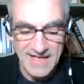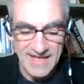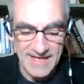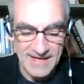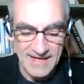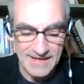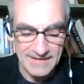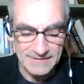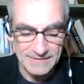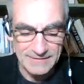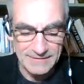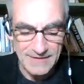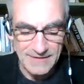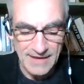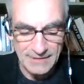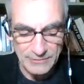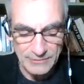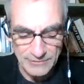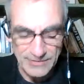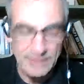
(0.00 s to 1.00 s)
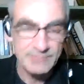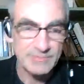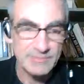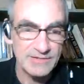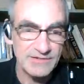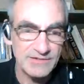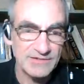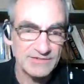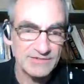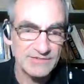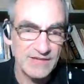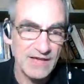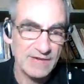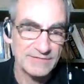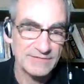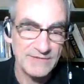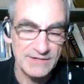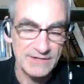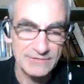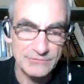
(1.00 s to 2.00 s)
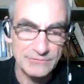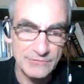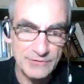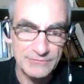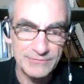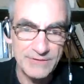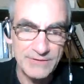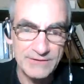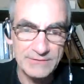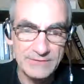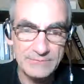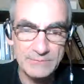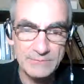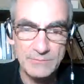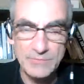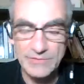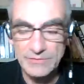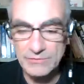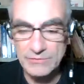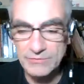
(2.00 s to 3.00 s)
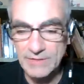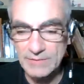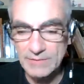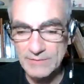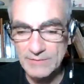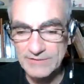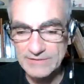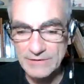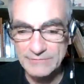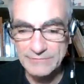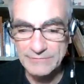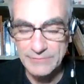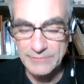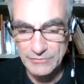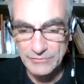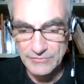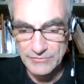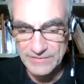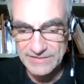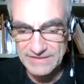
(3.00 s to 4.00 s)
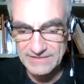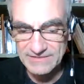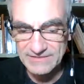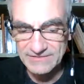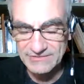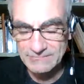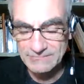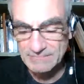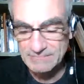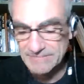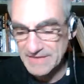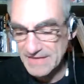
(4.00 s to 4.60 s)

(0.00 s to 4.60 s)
And I know that because I have an ex girlfriend with who I went out for three years.